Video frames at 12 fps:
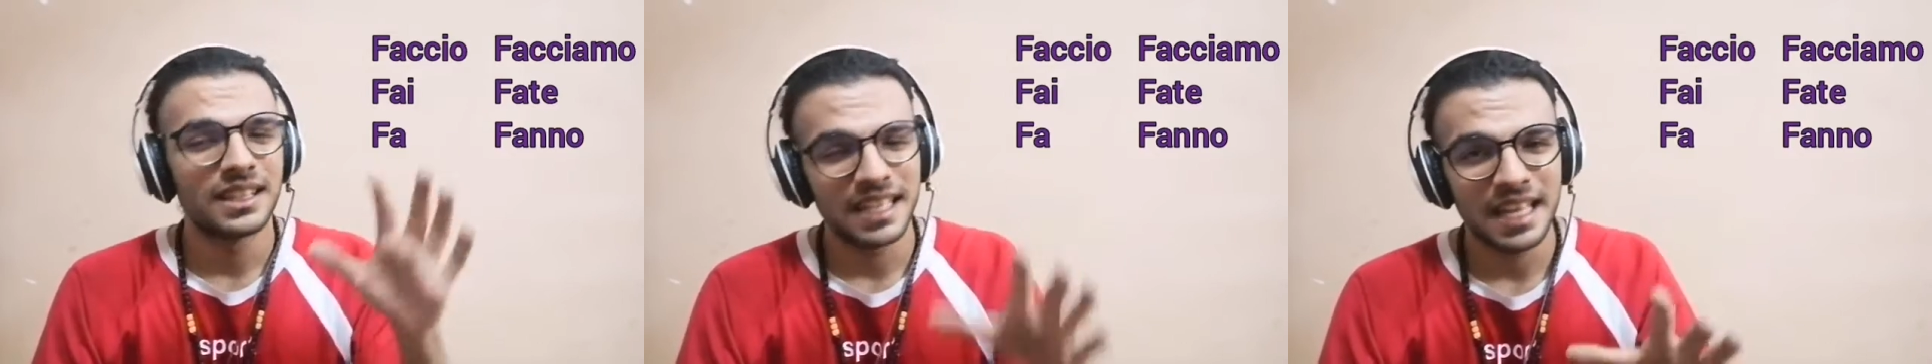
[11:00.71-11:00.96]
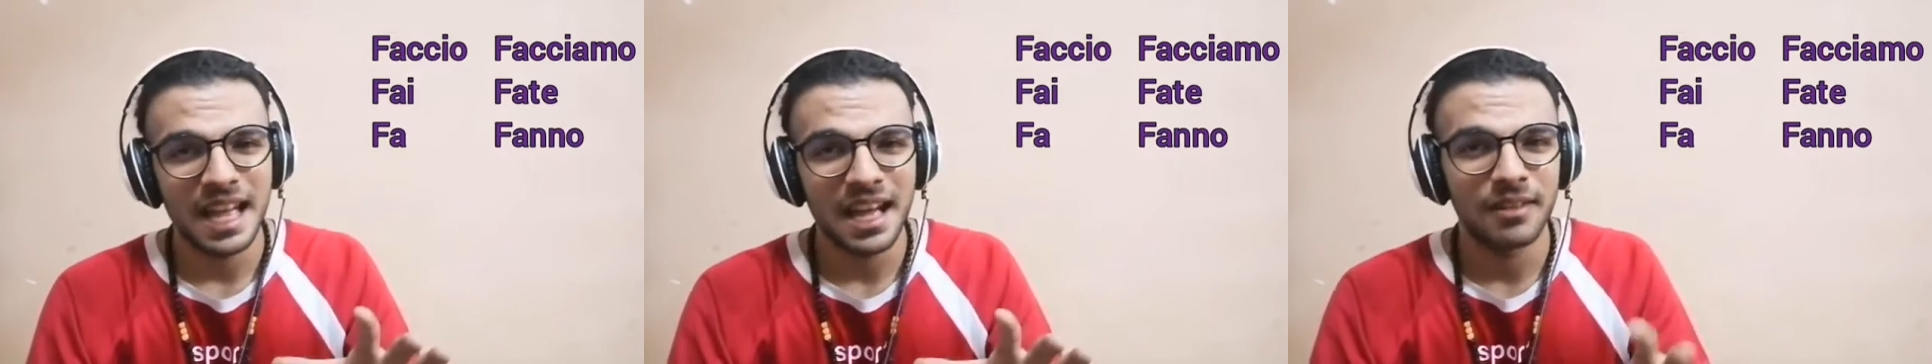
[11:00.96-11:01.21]

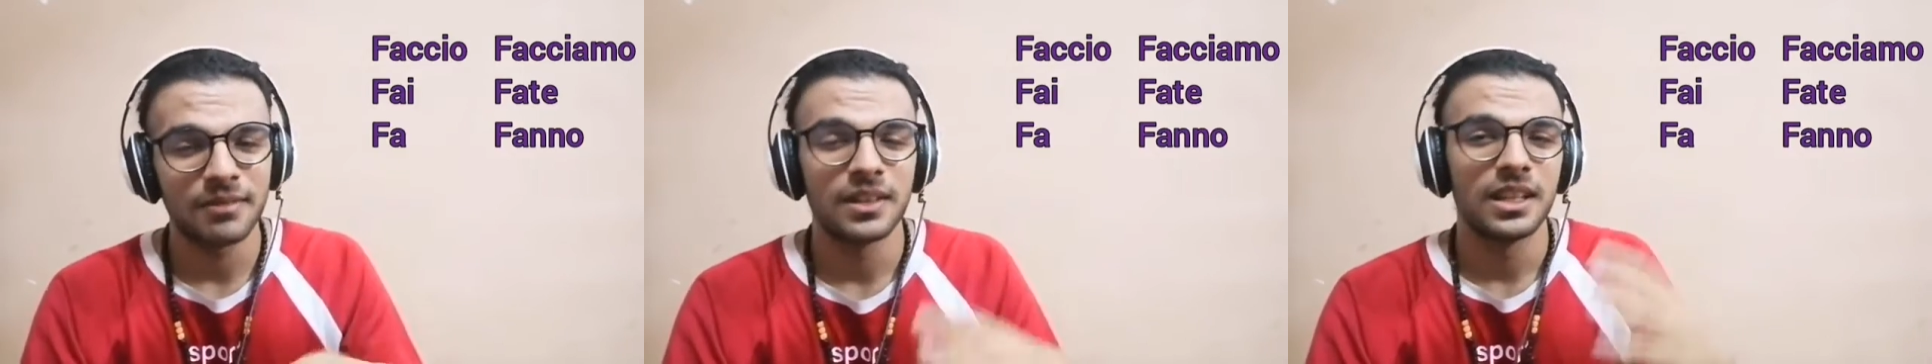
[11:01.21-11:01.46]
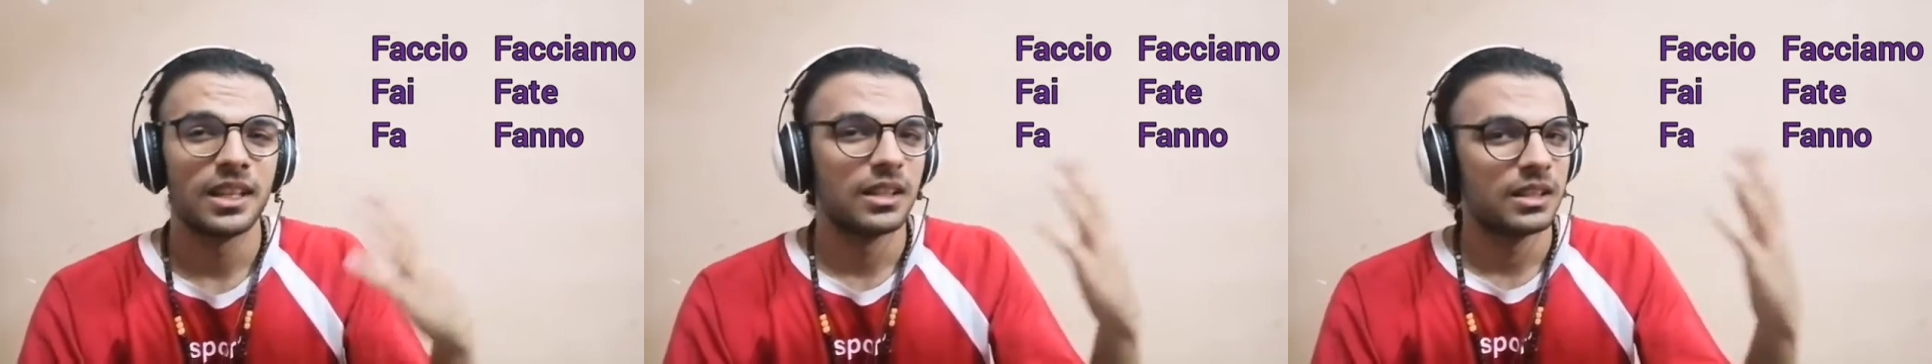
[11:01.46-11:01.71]
they have,
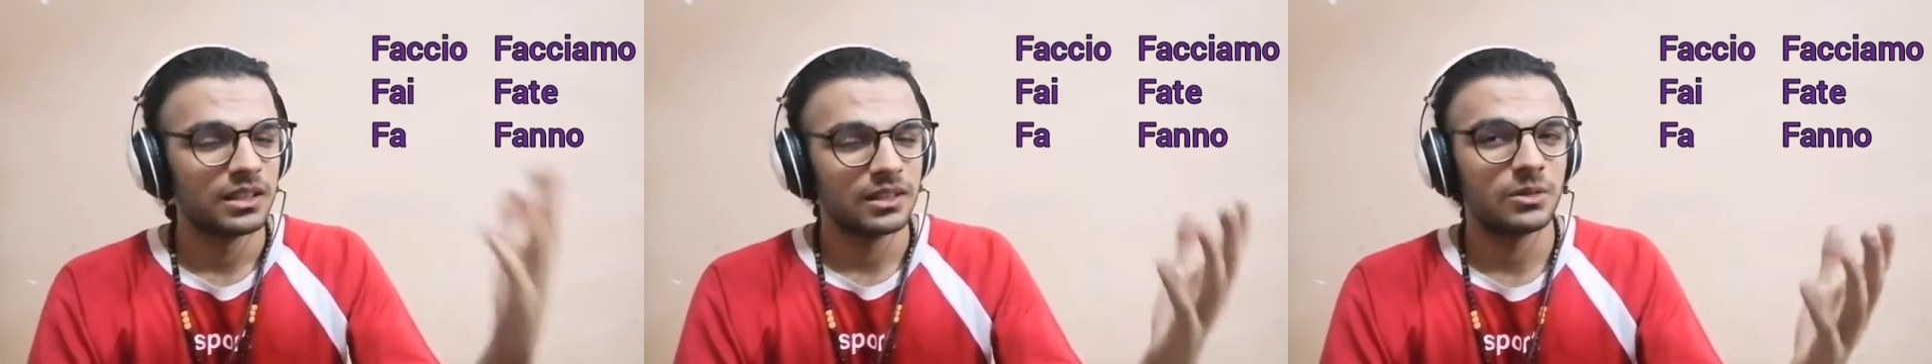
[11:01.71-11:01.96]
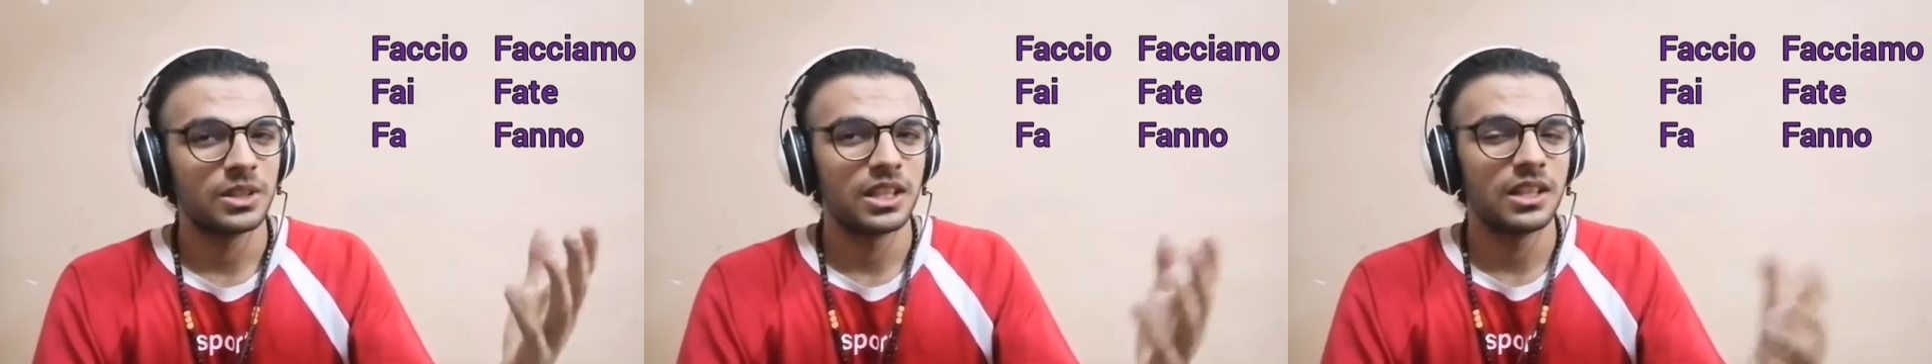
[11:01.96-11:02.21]

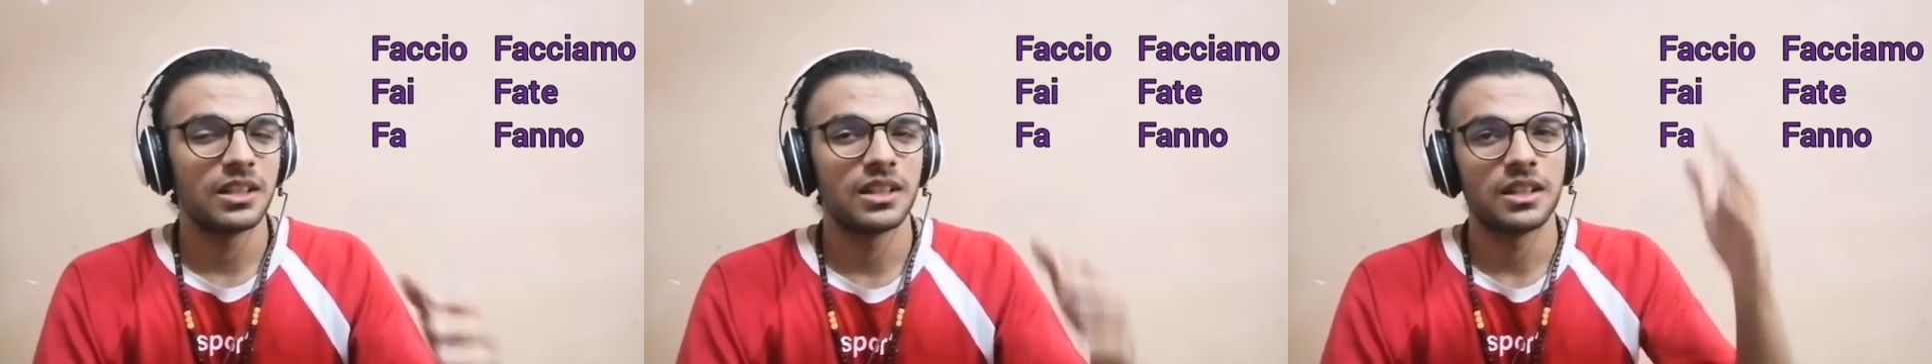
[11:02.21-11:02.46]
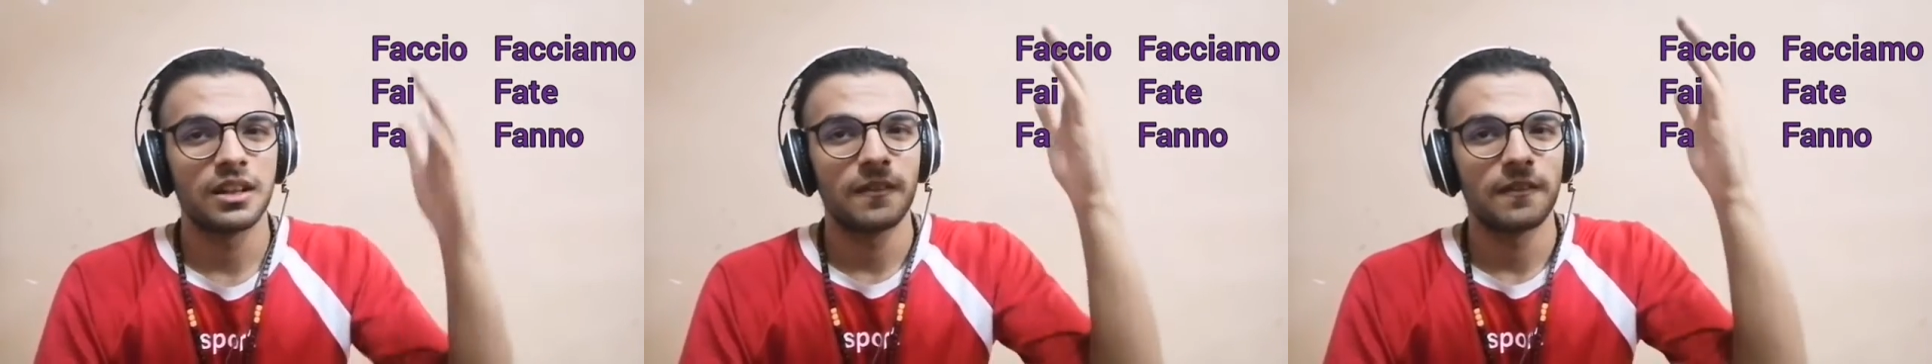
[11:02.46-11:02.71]
look here,